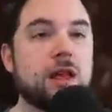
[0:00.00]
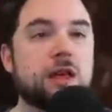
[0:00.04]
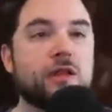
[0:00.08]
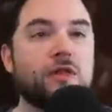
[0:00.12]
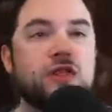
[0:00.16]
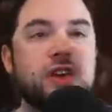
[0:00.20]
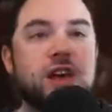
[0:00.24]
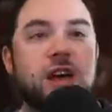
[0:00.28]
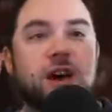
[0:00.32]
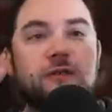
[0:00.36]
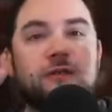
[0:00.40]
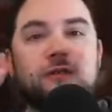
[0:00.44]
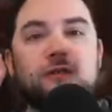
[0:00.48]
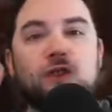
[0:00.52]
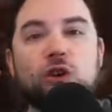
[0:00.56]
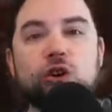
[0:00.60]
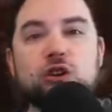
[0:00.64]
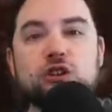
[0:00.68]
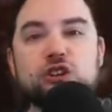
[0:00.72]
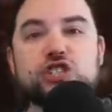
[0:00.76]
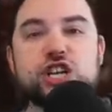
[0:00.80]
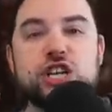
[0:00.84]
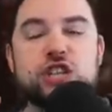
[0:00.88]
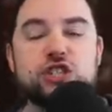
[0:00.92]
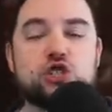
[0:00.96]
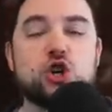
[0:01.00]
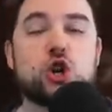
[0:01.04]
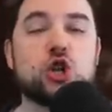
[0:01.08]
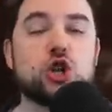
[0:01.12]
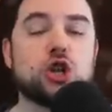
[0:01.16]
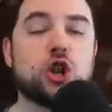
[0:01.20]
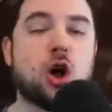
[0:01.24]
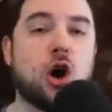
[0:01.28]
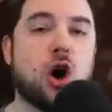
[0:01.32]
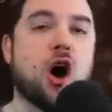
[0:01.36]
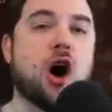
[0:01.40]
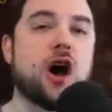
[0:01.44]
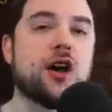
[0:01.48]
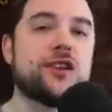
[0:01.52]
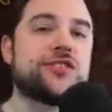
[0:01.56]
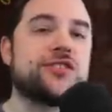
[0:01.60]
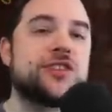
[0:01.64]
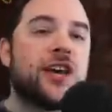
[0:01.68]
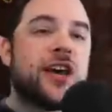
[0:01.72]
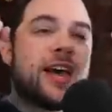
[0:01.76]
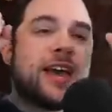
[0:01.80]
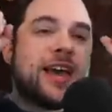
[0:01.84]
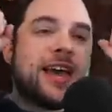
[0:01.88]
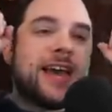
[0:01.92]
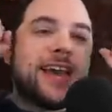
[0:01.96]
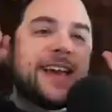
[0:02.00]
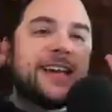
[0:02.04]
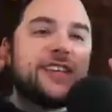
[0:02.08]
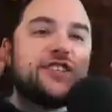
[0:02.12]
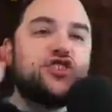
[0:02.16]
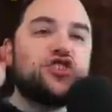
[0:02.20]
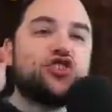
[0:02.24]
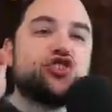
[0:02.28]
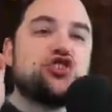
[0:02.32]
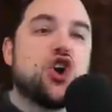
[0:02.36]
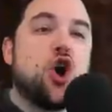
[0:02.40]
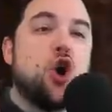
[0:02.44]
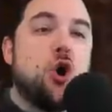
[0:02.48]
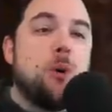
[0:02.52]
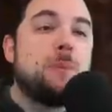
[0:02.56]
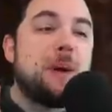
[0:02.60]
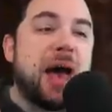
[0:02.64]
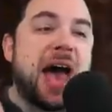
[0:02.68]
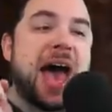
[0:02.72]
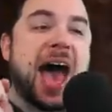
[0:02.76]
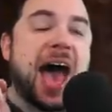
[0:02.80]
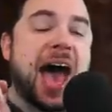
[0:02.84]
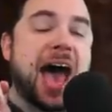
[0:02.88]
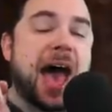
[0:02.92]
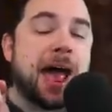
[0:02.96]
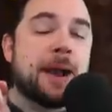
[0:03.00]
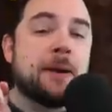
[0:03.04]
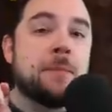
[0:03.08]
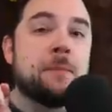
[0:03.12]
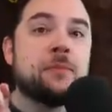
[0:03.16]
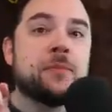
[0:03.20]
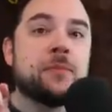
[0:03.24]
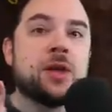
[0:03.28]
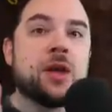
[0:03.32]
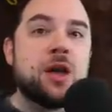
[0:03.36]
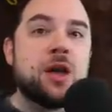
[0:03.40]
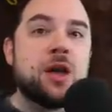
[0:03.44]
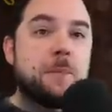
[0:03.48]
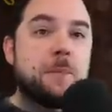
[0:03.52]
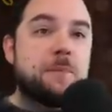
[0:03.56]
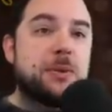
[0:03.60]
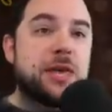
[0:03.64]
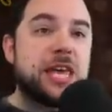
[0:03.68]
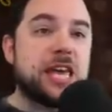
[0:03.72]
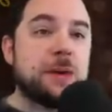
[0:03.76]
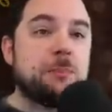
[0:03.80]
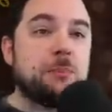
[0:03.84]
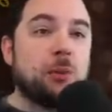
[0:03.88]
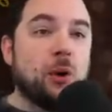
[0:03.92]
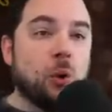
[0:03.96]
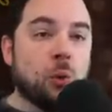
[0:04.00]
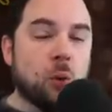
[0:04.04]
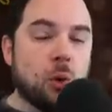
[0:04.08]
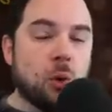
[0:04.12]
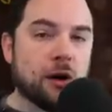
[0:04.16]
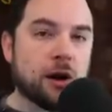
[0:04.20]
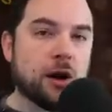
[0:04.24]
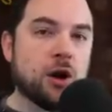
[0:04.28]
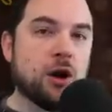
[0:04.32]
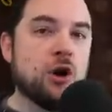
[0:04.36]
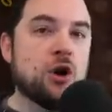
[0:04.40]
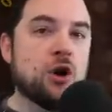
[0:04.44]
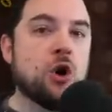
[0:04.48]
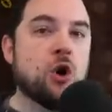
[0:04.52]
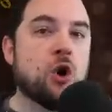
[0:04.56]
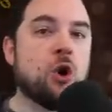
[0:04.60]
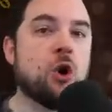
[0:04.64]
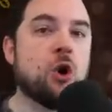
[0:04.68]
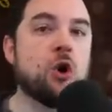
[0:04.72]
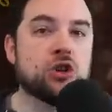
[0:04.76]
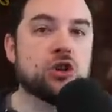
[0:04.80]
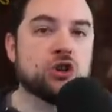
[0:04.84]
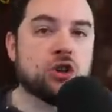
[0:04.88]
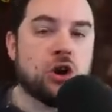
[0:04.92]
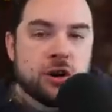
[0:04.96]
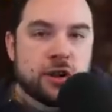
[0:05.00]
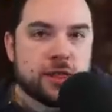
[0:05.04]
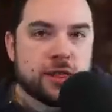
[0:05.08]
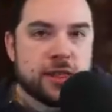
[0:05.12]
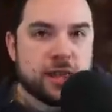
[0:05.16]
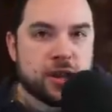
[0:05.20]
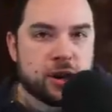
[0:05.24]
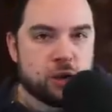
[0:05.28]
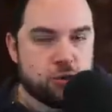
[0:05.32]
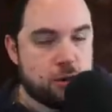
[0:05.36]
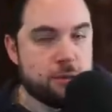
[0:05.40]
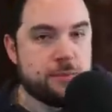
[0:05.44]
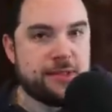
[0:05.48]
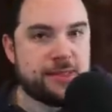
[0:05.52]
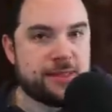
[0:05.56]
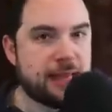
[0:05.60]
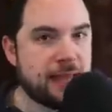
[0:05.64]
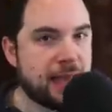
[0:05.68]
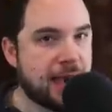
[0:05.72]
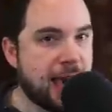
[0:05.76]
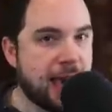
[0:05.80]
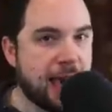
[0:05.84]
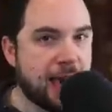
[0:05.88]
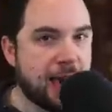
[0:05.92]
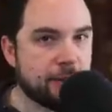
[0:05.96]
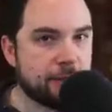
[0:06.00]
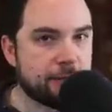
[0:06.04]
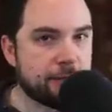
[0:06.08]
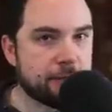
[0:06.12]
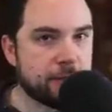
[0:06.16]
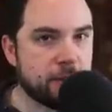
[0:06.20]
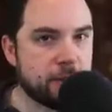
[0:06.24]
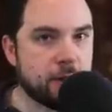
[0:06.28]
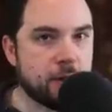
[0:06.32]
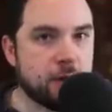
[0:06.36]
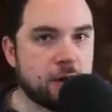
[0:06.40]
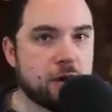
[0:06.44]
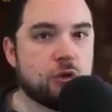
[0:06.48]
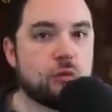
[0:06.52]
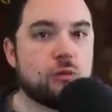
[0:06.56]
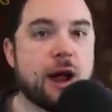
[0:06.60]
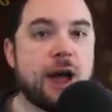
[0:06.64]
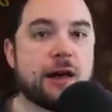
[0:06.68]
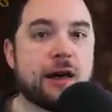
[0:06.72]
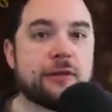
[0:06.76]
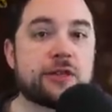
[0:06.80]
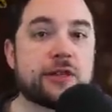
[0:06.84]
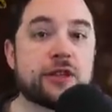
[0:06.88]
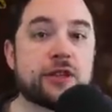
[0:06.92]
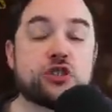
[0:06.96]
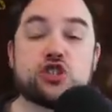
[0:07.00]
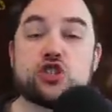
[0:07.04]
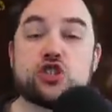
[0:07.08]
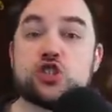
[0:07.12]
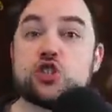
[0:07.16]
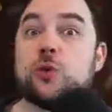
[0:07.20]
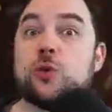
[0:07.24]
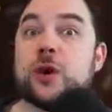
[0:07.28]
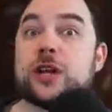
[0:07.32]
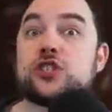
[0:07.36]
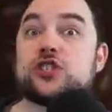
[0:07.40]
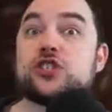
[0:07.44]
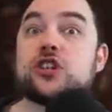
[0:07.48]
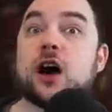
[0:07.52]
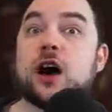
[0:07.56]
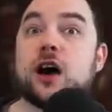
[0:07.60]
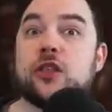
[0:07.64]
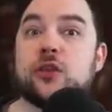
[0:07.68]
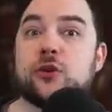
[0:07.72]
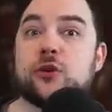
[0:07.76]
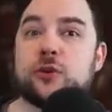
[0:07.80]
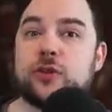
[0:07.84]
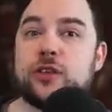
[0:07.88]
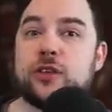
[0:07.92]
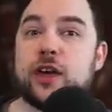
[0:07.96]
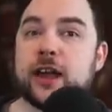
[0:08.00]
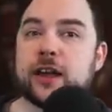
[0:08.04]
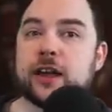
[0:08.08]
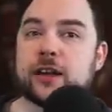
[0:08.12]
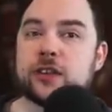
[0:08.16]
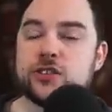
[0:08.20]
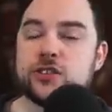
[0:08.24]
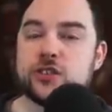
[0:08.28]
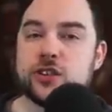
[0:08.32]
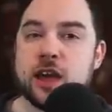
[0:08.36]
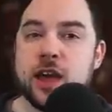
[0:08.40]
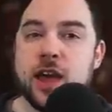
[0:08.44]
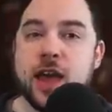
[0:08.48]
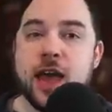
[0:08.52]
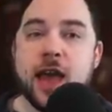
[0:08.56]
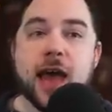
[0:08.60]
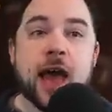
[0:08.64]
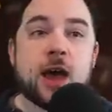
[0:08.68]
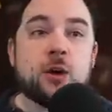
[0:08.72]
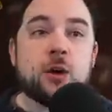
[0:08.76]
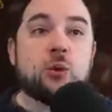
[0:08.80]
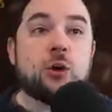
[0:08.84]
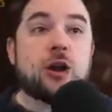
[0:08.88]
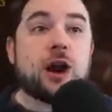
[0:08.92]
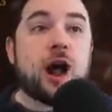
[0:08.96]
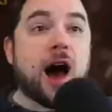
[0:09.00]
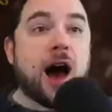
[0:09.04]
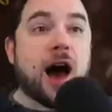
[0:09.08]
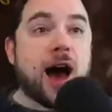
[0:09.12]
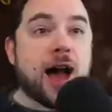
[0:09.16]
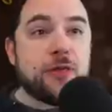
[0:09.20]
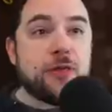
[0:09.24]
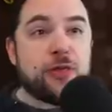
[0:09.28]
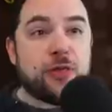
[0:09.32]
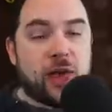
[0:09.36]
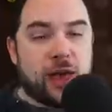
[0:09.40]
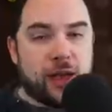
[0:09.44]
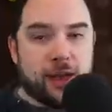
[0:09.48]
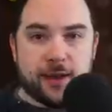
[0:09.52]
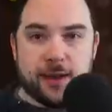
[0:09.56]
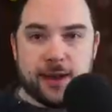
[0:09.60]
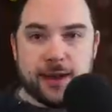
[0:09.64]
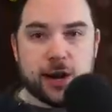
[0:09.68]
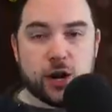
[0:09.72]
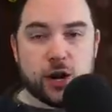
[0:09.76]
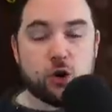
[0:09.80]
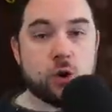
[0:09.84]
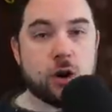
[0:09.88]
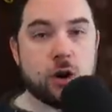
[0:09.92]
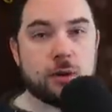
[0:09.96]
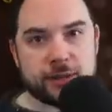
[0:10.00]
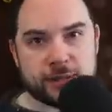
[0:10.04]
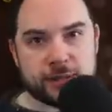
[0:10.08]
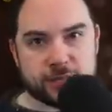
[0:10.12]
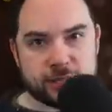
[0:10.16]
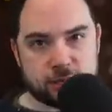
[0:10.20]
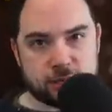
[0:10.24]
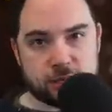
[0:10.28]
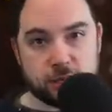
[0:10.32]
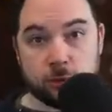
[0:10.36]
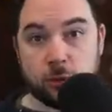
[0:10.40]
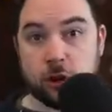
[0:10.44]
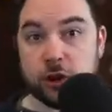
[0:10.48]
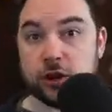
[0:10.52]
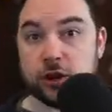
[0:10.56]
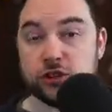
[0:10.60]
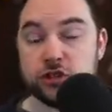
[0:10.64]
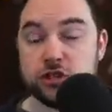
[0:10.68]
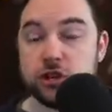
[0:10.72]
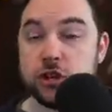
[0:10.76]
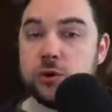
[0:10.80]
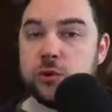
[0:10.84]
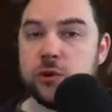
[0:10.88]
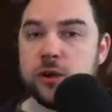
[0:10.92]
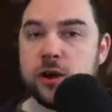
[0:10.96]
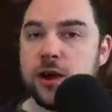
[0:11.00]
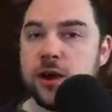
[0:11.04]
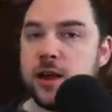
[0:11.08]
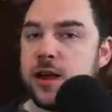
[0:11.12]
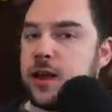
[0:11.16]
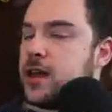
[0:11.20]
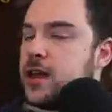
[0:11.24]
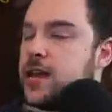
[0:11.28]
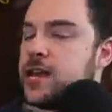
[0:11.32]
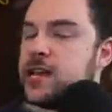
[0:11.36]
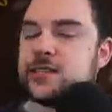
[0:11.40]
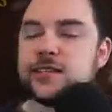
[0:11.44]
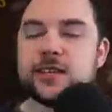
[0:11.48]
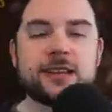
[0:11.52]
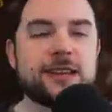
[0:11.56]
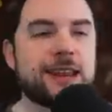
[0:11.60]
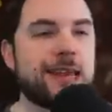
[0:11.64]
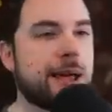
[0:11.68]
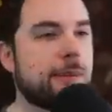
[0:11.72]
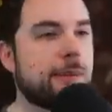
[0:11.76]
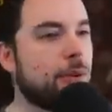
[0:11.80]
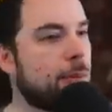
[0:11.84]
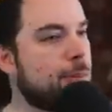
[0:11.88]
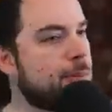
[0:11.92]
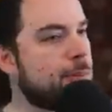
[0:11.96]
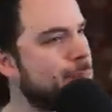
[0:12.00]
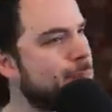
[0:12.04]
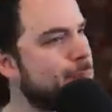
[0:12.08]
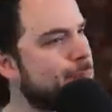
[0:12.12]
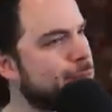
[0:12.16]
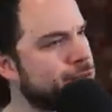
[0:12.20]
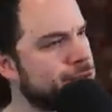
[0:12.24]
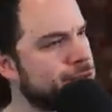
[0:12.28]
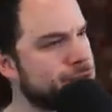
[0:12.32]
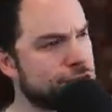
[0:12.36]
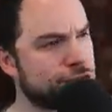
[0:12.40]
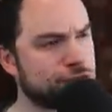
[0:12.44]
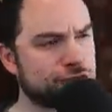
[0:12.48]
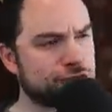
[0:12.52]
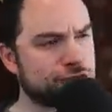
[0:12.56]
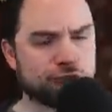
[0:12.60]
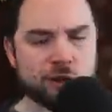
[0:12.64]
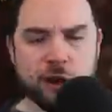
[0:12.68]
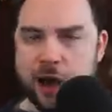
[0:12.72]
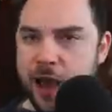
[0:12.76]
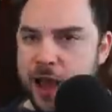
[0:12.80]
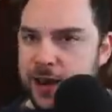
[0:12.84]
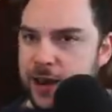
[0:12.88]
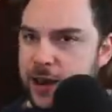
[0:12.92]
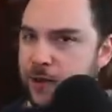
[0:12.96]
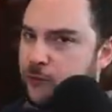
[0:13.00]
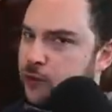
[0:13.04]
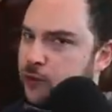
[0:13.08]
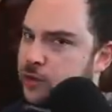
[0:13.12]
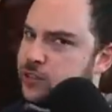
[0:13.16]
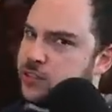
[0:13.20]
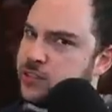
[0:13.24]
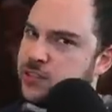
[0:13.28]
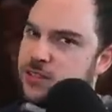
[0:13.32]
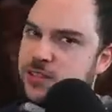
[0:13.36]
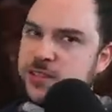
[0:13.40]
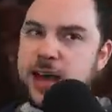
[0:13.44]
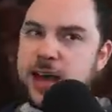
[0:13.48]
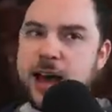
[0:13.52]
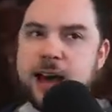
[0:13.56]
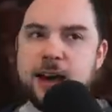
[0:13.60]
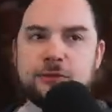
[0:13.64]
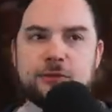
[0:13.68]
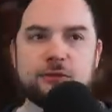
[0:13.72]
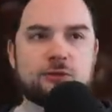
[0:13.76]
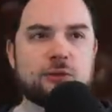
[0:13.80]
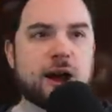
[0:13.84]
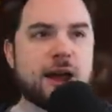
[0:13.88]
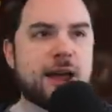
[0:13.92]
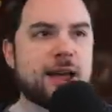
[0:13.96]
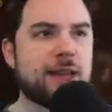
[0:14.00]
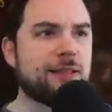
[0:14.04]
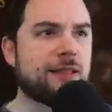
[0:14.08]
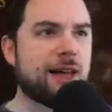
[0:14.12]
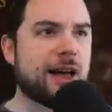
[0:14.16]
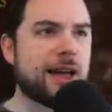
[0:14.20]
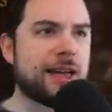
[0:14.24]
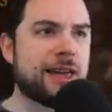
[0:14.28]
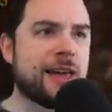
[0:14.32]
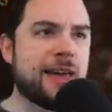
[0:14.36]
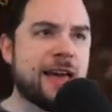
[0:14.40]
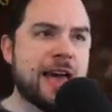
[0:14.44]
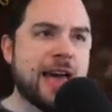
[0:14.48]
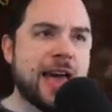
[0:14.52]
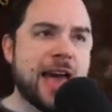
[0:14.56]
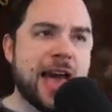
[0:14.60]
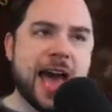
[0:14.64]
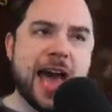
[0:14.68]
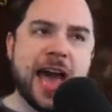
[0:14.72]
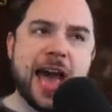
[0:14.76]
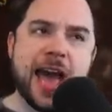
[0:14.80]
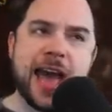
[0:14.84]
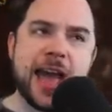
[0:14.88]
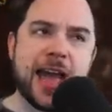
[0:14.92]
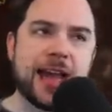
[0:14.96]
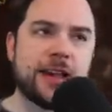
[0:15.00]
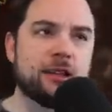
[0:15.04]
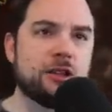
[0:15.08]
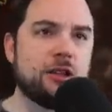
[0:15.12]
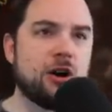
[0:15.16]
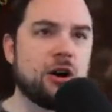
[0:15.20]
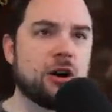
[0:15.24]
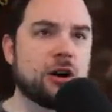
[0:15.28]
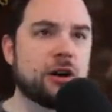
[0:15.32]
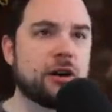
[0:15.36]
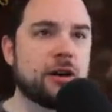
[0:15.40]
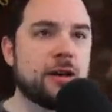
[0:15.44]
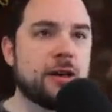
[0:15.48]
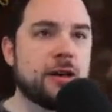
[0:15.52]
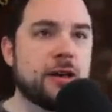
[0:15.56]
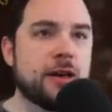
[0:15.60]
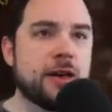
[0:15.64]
The aversion to loss is so bad, people want to hold on to the equipment they have rather than switch to other things. And what I think an equipment system ought to do is enable people to try different stuff, right? Like, hey, look,